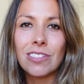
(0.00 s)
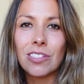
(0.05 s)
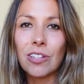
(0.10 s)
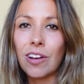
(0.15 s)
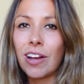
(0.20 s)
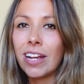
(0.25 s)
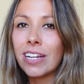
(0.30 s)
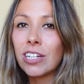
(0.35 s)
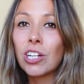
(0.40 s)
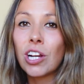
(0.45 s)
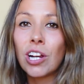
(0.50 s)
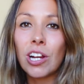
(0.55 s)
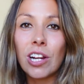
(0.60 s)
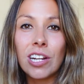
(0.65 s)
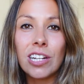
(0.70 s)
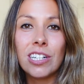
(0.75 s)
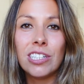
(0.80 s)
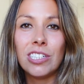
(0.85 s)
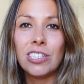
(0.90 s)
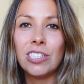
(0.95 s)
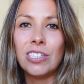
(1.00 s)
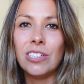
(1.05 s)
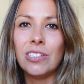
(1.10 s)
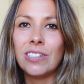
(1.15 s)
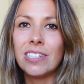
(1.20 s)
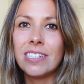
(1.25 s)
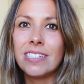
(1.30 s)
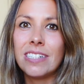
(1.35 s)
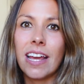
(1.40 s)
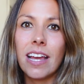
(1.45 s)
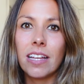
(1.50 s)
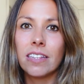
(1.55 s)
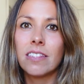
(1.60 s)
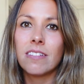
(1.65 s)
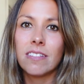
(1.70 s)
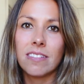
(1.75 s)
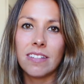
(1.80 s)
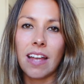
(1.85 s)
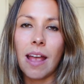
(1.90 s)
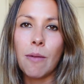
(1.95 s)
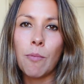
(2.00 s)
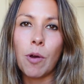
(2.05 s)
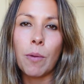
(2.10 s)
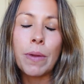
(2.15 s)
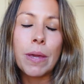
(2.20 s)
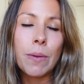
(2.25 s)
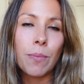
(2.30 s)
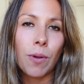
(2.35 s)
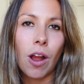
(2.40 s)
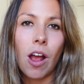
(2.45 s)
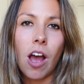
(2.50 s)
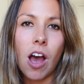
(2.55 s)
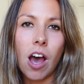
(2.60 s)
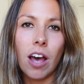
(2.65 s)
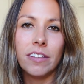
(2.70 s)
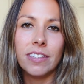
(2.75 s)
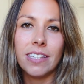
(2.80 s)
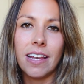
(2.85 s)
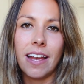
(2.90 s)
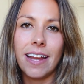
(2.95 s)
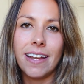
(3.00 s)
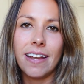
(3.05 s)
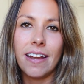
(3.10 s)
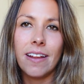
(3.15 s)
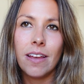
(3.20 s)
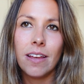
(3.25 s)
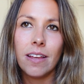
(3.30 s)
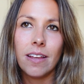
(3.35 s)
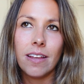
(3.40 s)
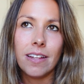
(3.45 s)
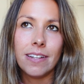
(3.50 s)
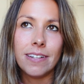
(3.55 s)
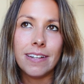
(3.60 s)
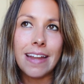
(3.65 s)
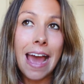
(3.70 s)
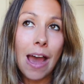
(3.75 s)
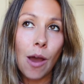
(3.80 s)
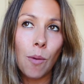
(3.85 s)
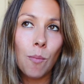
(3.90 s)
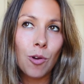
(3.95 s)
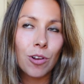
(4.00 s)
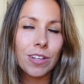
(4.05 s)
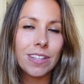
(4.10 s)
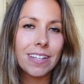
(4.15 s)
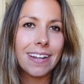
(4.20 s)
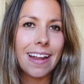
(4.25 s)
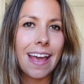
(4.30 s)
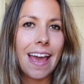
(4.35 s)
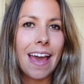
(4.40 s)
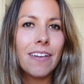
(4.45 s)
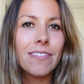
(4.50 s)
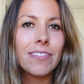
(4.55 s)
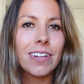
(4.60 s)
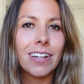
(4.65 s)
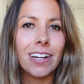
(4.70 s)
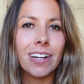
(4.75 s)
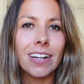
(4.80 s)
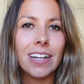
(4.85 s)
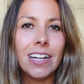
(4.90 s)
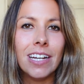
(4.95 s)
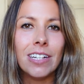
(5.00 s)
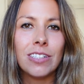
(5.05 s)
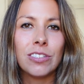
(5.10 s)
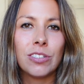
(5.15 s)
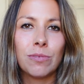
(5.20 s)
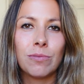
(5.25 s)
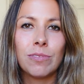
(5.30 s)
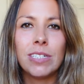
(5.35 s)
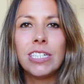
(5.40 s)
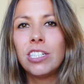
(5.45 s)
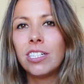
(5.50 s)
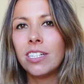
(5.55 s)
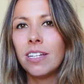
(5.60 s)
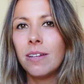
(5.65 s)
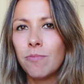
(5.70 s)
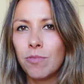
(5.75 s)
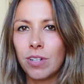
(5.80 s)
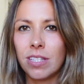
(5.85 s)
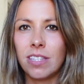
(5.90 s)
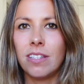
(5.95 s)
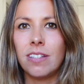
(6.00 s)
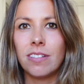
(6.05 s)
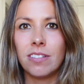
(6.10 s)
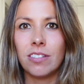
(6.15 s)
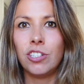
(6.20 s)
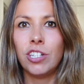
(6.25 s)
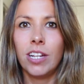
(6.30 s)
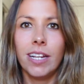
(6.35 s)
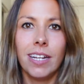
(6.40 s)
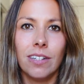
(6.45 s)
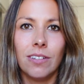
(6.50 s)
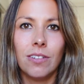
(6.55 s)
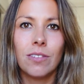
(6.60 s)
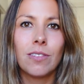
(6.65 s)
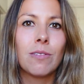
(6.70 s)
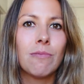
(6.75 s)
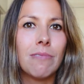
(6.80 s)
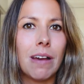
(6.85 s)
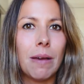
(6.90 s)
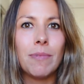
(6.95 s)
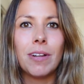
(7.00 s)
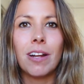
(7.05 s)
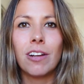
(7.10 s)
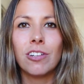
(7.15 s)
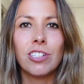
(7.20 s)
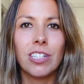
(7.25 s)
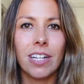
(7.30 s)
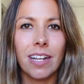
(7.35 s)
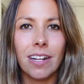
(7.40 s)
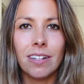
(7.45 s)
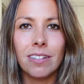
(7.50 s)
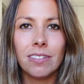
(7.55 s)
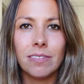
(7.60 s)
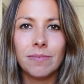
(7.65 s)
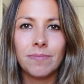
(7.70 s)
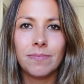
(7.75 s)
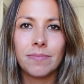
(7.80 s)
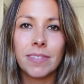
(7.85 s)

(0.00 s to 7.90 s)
So I encourage you to take this time while people are online now more than ever to reach them with this channel, the webinar channel.